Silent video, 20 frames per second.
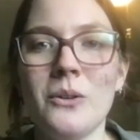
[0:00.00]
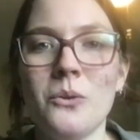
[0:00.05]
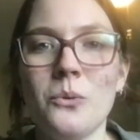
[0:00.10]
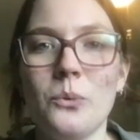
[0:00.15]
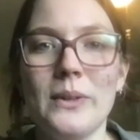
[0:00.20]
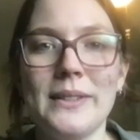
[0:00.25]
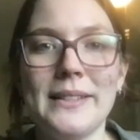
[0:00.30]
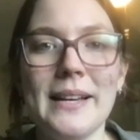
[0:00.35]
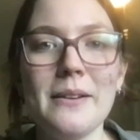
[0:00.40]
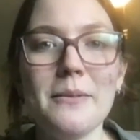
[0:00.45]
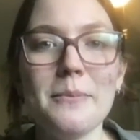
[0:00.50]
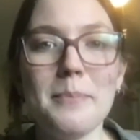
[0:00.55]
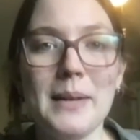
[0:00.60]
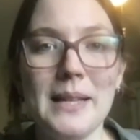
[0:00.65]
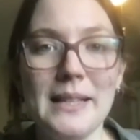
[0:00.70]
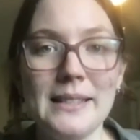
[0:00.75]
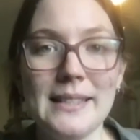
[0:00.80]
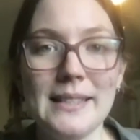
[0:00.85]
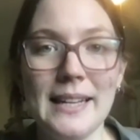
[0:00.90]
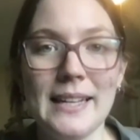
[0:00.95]
What's helped
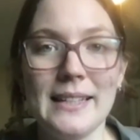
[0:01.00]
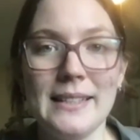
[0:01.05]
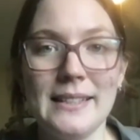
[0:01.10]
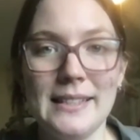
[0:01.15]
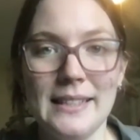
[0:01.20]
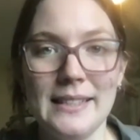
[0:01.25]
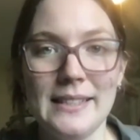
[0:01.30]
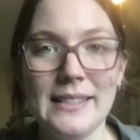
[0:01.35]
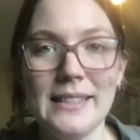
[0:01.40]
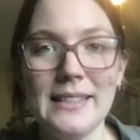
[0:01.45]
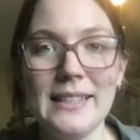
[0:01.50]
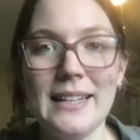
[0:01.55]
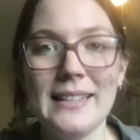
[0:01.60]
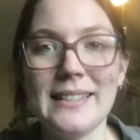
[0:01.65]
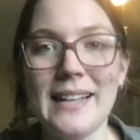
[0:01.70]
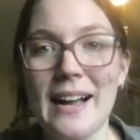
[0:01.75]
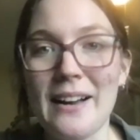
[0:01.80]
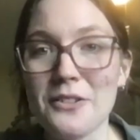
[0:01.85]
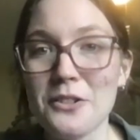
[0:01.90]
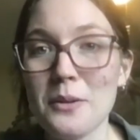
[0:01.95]
me stay consistent has
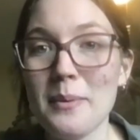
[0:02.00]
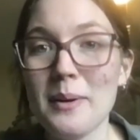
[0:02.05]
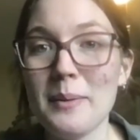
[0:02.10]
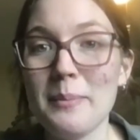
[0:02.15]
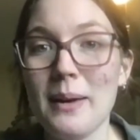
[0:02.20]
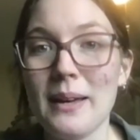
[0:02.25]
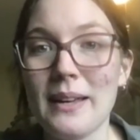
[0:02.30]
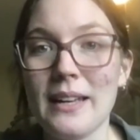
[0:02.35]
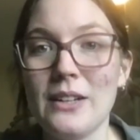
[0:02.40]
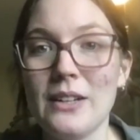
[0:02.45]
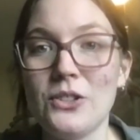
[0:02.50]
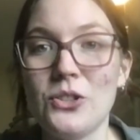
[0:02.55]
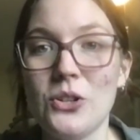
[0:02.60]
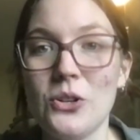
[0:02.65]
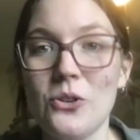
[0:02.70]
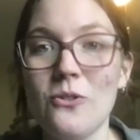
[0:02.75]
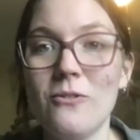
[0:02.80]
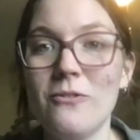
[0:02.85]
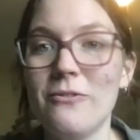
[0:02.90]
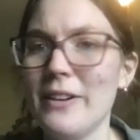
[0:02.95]
actually been picking
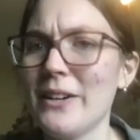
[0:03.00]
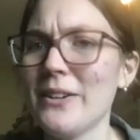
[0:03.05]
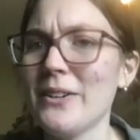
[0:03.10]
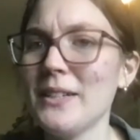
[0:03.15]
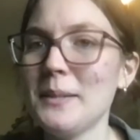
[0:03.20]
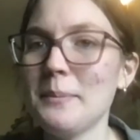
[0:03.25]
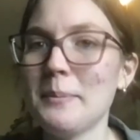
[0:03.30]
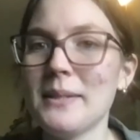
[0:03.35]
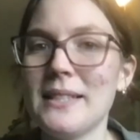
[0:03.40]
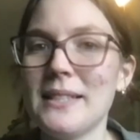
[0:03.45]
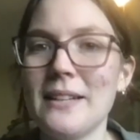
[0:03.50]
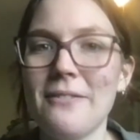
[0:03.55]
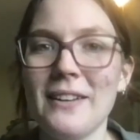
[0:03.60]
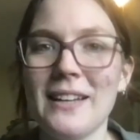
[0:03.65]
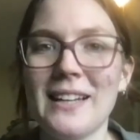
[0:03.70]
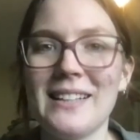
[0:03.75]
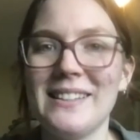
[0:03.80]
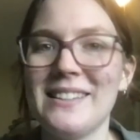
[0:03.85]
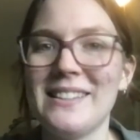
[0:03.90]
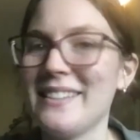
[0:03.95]
two very specific
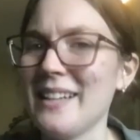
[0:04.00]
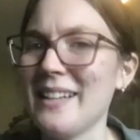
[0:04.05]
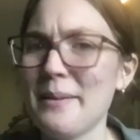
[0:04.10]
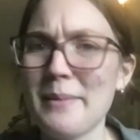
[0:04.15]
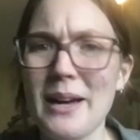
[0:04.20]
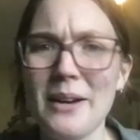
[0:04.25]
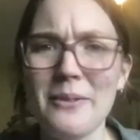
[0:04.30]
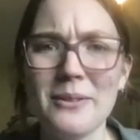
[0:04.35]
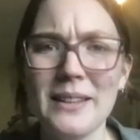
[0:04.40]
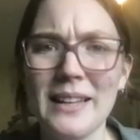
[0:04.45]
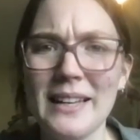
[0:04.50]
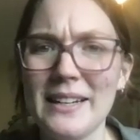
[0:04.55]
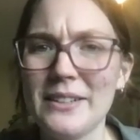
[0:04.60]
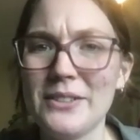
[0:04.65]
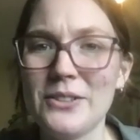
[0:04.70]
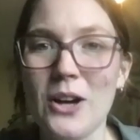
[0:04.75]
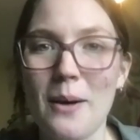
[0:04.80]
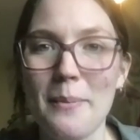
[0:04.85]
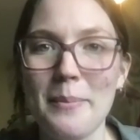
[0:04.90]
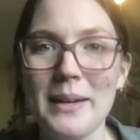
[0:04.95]
and semi related
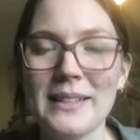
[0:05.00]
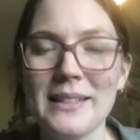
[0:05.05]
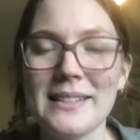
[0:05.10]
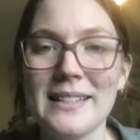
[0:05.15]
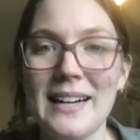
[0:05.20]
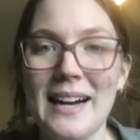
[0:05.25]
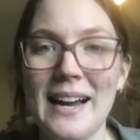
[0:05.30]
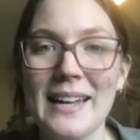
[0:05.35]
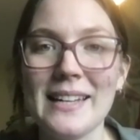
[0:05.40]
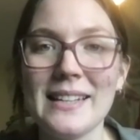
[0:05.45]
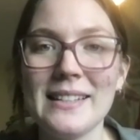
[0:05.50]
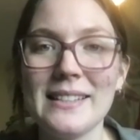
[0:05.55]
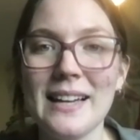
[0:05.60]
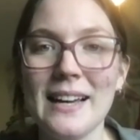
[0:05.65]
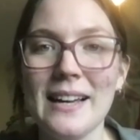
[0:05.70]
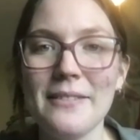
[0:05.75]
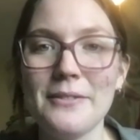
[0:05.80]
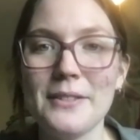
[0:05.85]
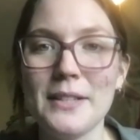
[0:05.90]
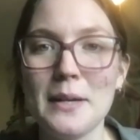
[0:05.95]
topics that I can
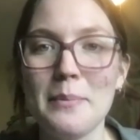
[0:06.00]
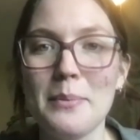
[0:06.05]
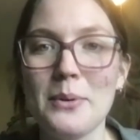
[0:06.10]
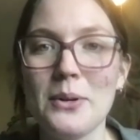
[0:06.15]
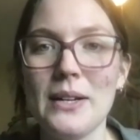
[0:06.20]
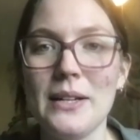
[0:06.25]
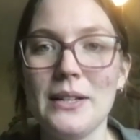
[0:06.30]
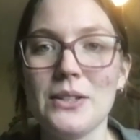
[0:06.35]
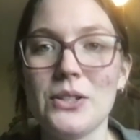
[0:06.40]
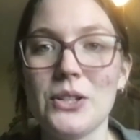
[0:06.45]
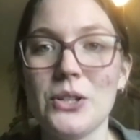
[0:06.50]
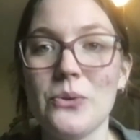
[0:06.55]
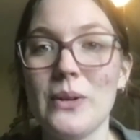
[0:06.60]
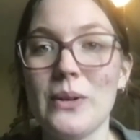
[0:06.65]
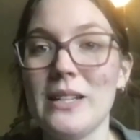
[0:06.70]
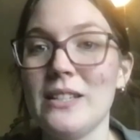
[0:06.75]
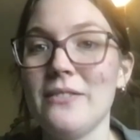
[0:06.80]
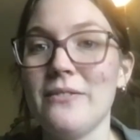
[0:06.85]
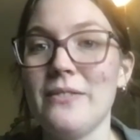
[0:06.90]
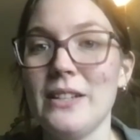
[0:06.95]
dive deeper into
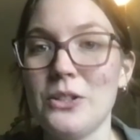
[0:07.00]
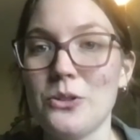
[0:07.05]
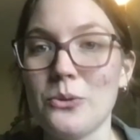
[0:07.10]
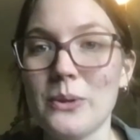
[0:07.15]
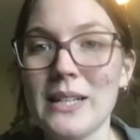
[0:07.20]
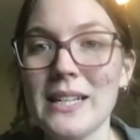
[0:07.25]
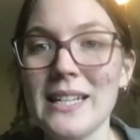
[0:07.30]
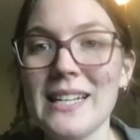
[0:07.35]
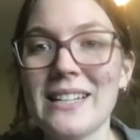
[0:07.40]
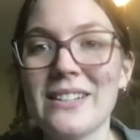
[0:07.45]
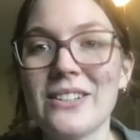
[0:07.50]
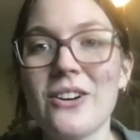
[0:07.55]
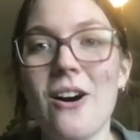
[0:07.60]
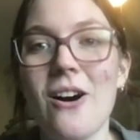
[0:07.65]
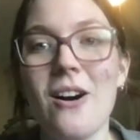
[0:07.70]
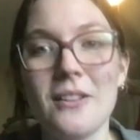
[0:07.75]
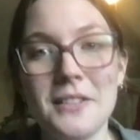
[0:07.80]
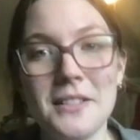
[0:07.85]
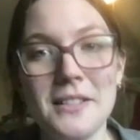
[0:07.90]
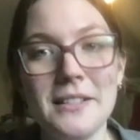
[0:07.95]
individually and
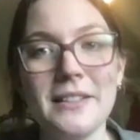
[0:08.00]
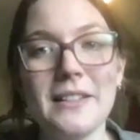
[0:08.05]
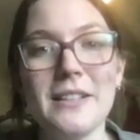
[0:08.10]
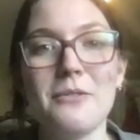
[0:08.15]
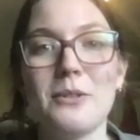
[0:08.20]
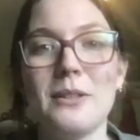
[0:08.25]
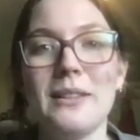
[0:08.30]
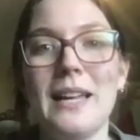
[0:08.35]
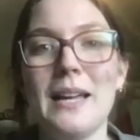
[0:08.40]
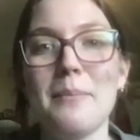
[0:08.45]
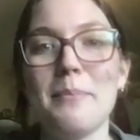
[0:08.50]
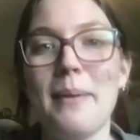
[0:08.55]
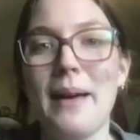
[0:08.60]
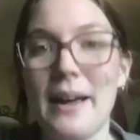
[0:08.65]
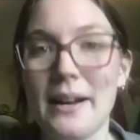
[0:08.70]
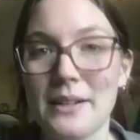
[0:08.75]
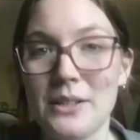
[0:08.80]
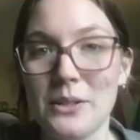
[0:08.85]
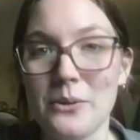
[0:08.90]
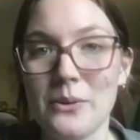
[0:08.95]
constantly relate
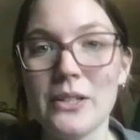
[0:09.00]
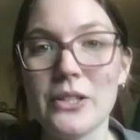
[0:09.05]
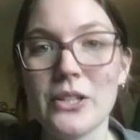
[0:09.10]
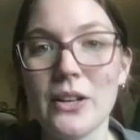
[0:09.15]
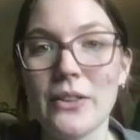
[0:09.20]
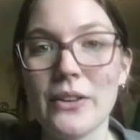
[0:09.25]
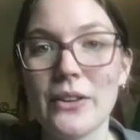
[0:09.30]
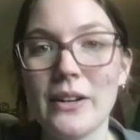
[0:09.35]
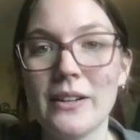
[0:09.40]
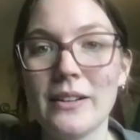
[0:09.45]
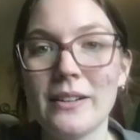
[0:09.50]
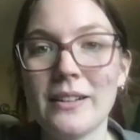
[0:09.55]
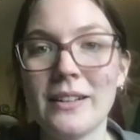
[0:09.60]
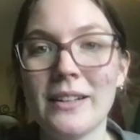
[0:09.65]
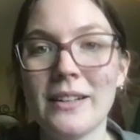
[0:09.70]
back to each other.